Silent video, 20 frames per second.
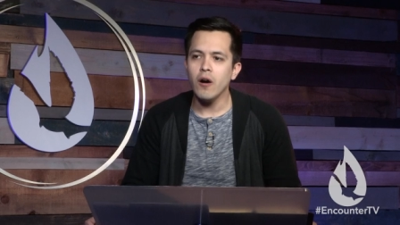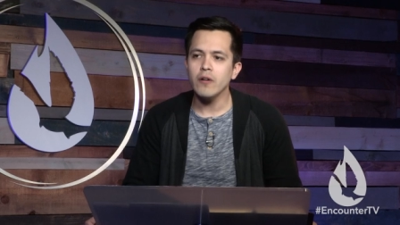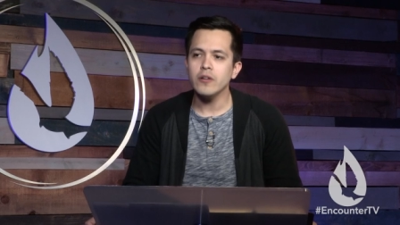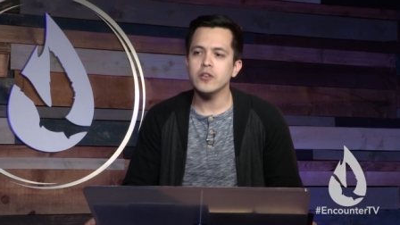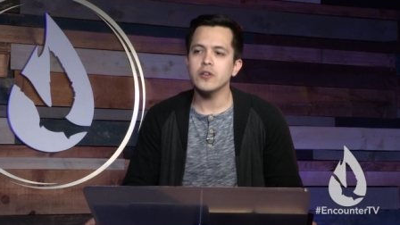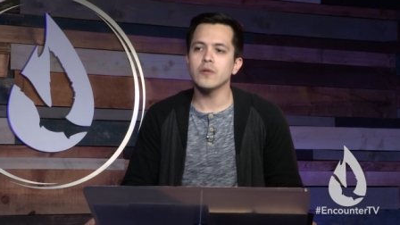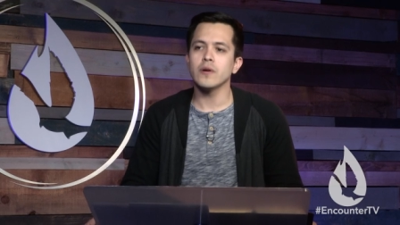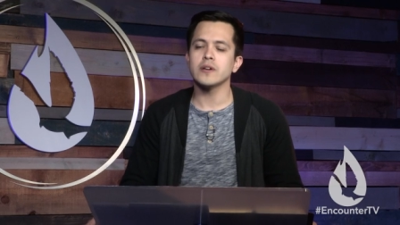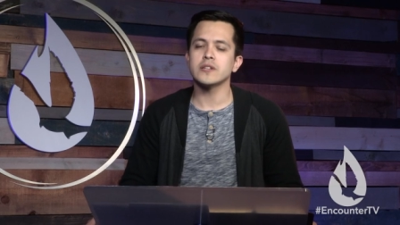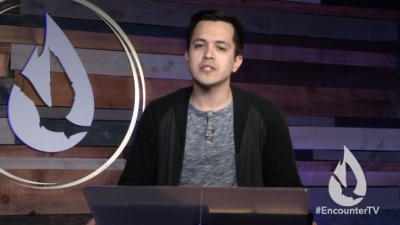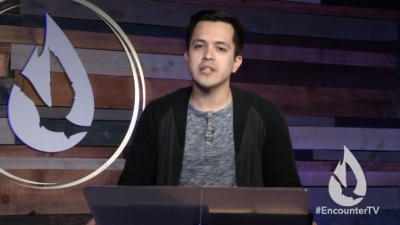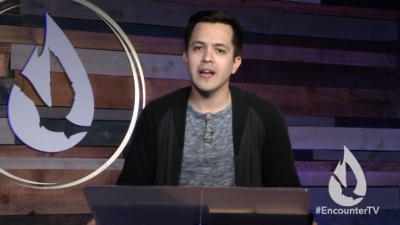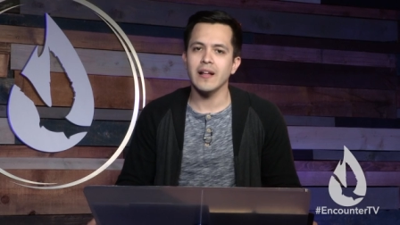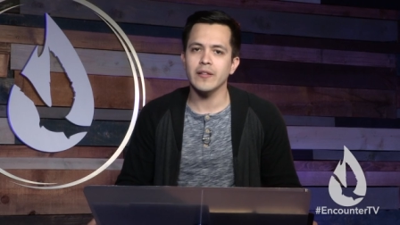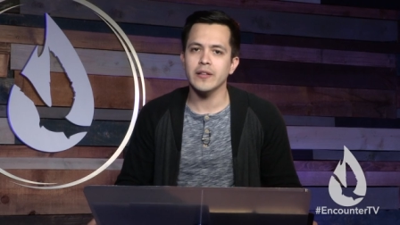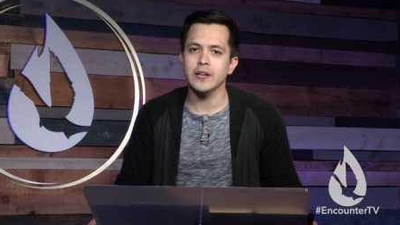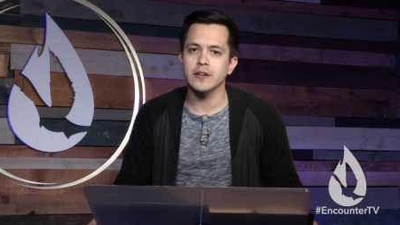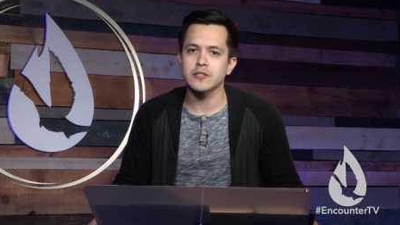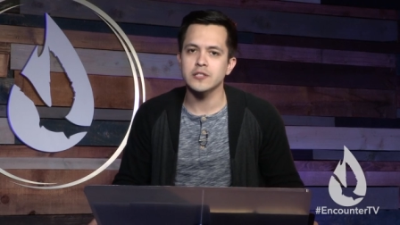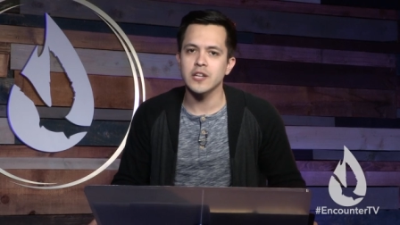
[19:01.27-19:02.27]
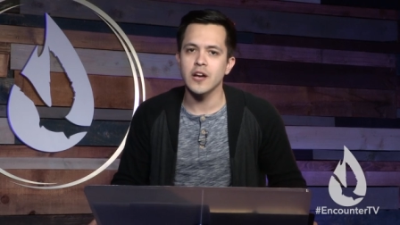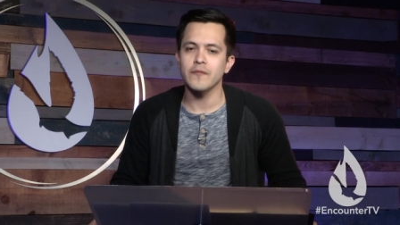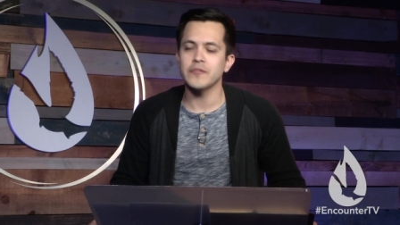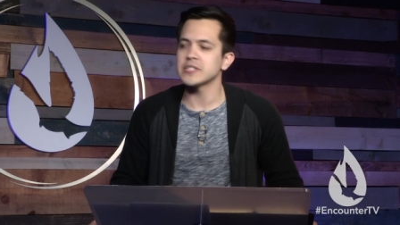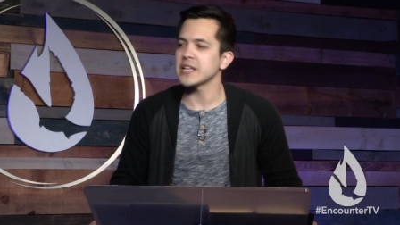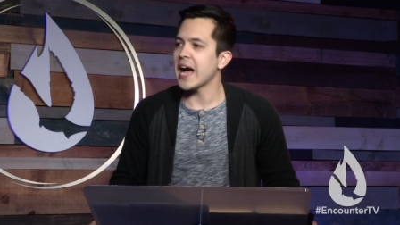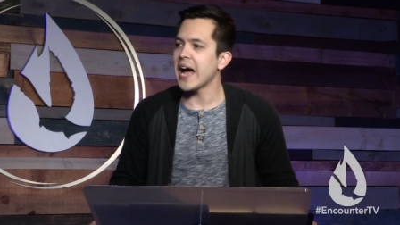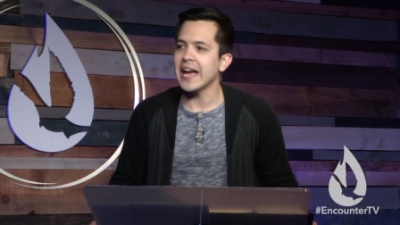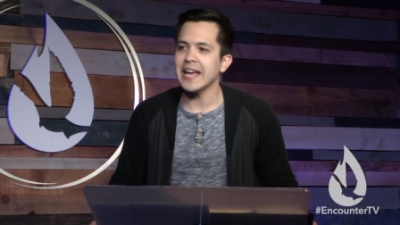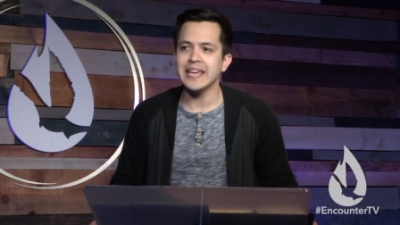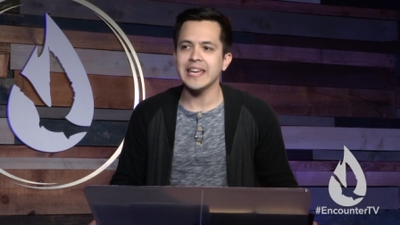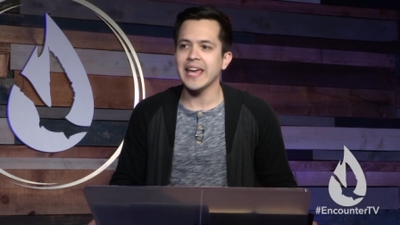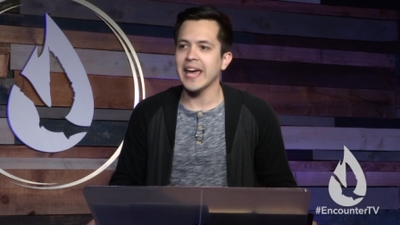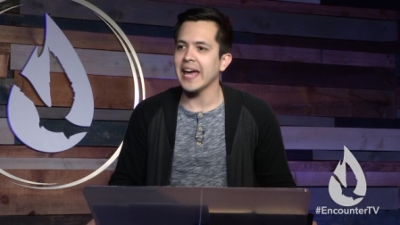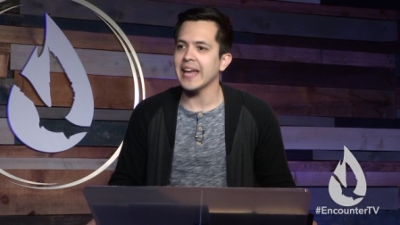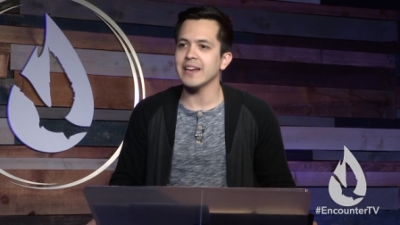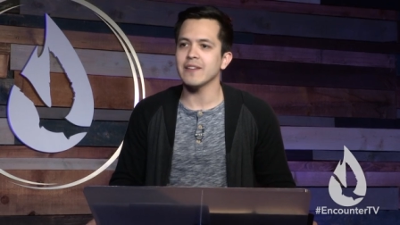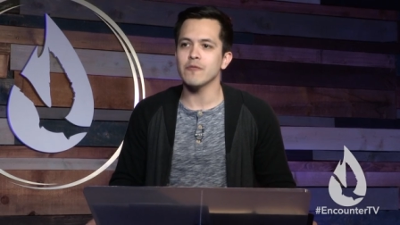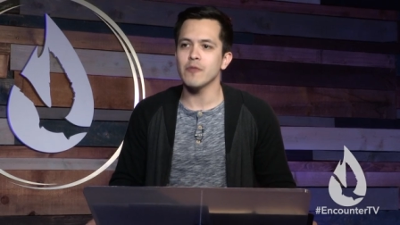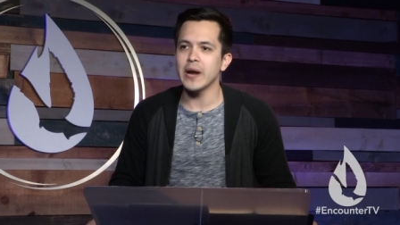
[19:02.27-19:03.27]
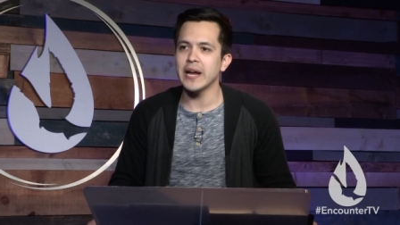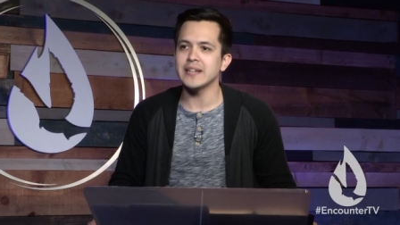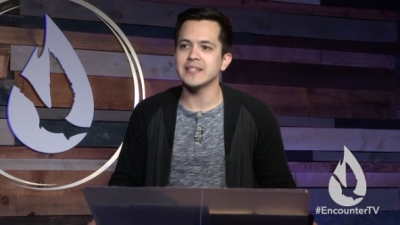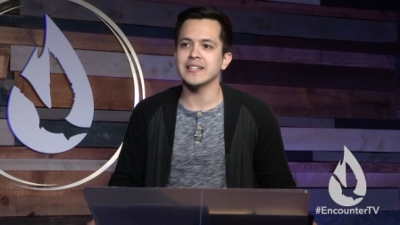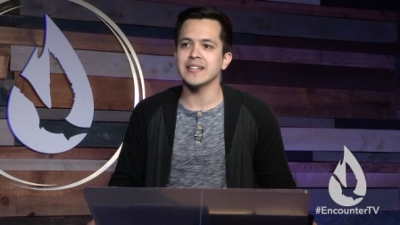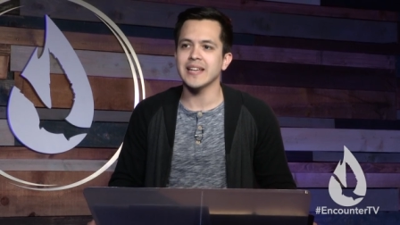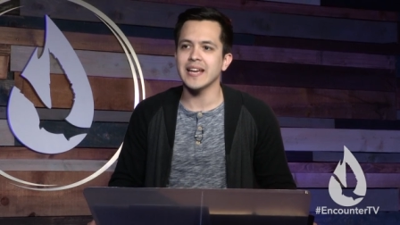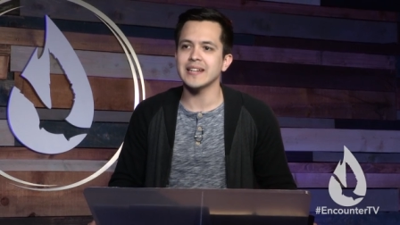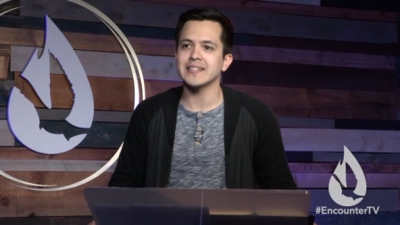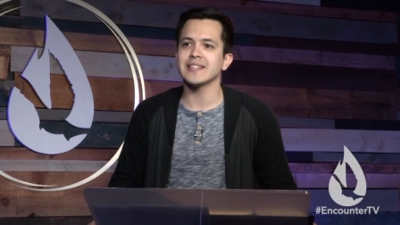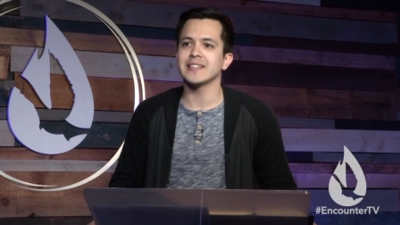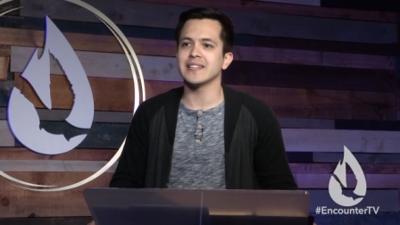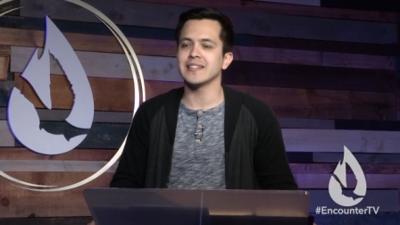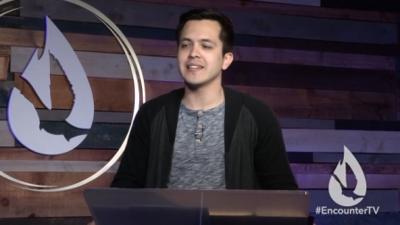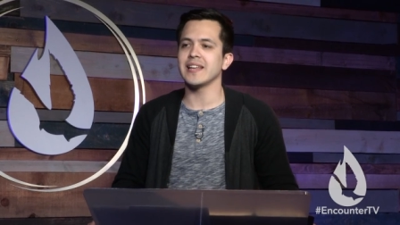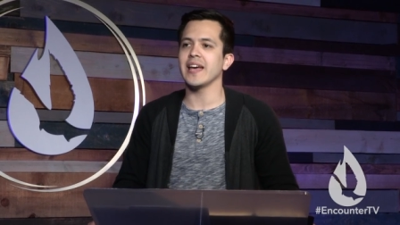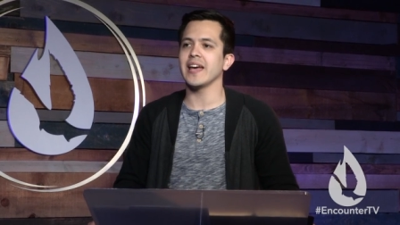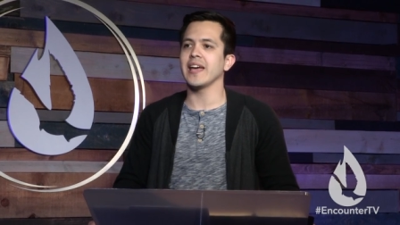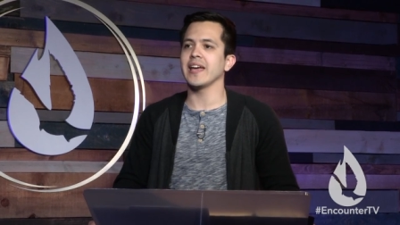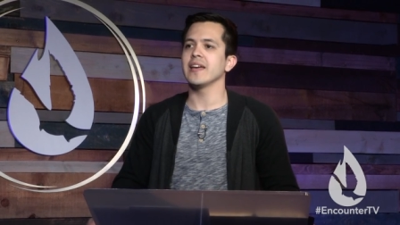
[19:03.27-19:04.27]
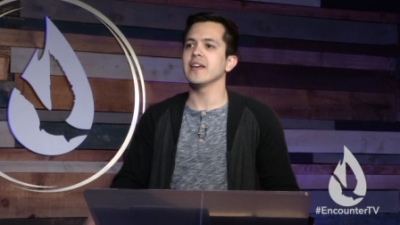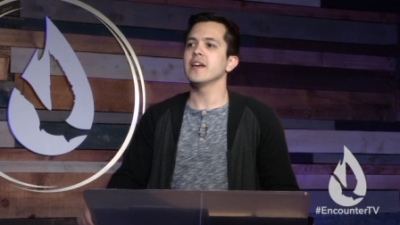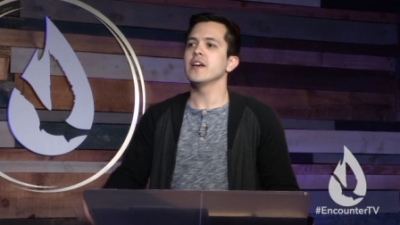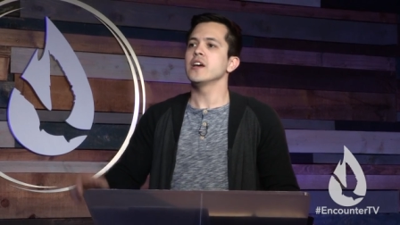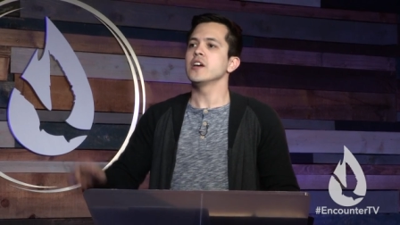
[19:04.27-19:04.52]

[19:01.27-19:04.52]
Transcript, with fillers: you are telling yourself is, I can't wait to get to the day